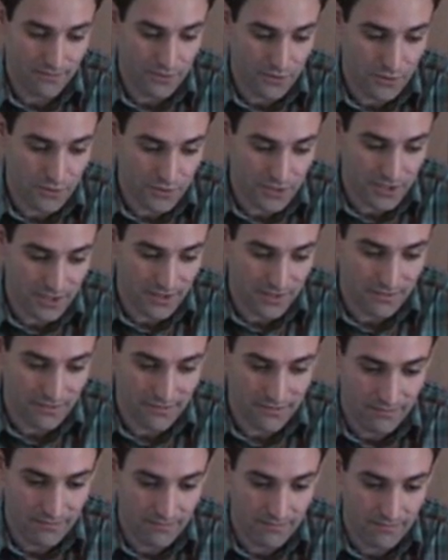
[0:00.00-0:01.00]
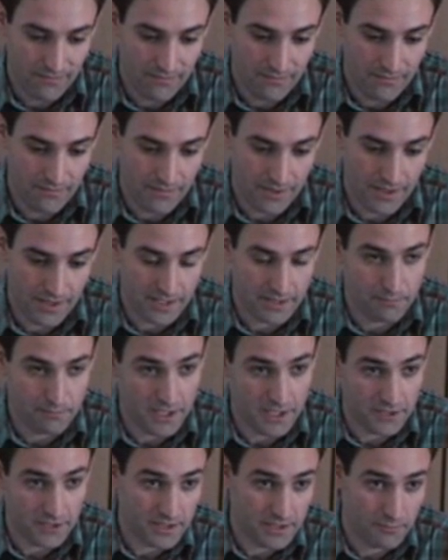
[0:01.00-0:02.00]
using this
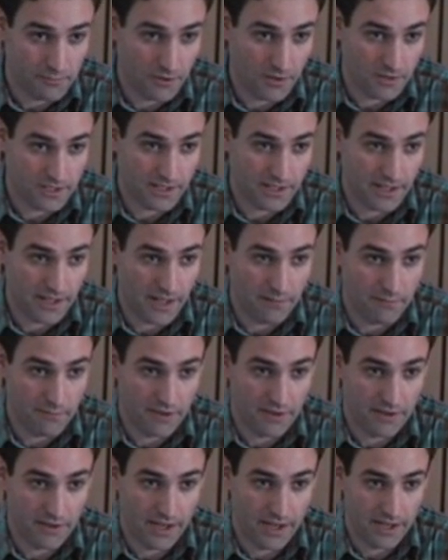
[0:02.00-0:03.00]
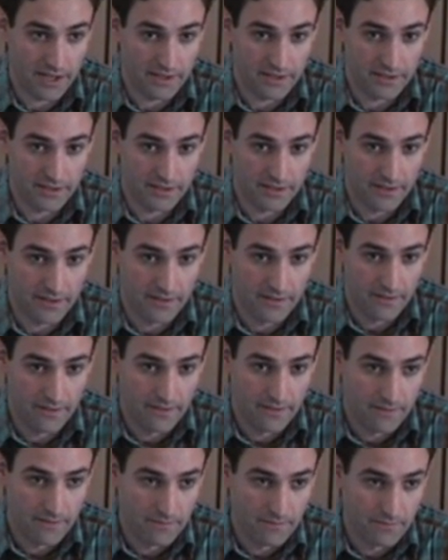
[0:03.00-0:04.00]
best response dynamic, and
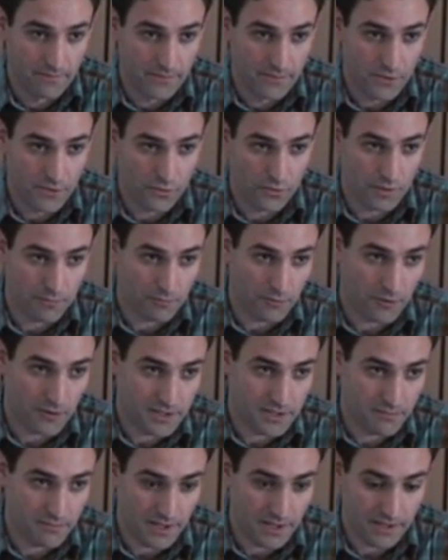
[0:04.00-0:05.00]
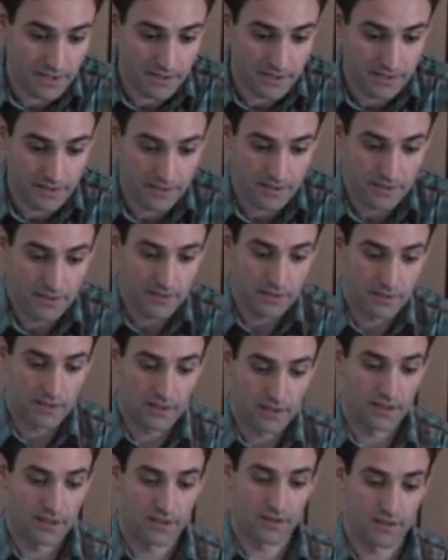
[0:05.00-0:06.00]
you could approximate
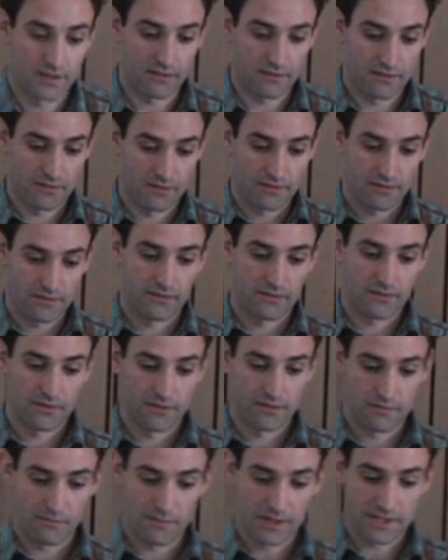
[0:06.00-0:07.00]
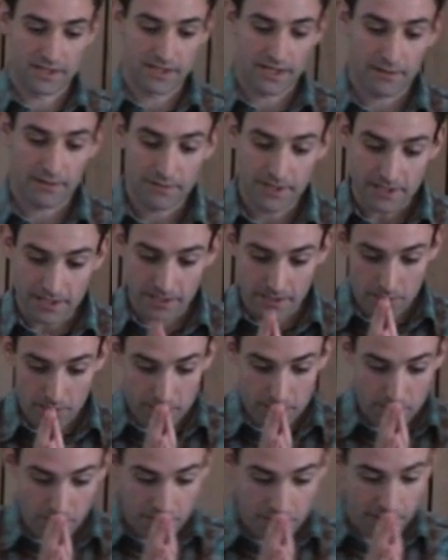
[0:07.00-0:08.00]
Bayesian updating
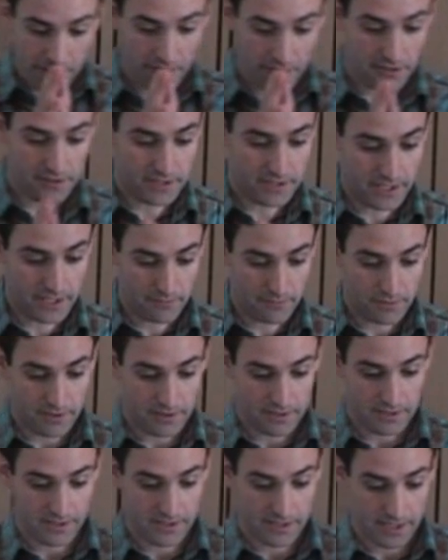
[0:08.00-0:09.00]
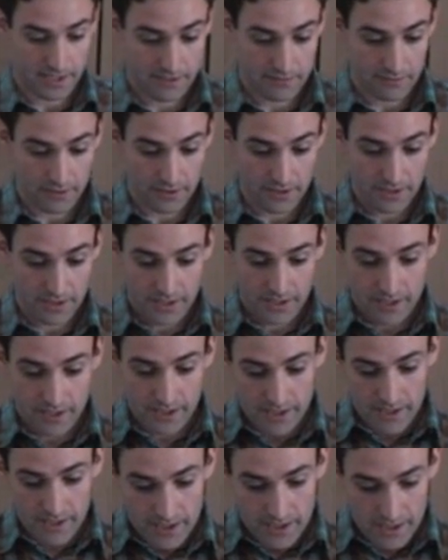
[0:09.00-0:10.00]
using Monte Carlo sampling successfully.
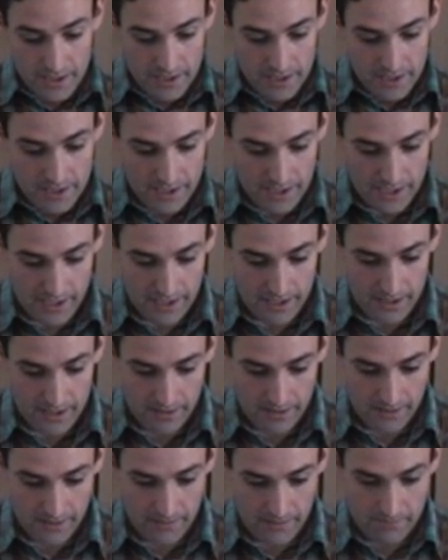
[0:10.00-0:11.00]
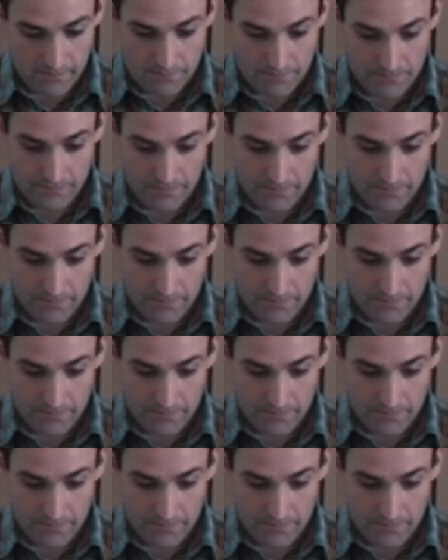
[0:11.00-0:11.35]
And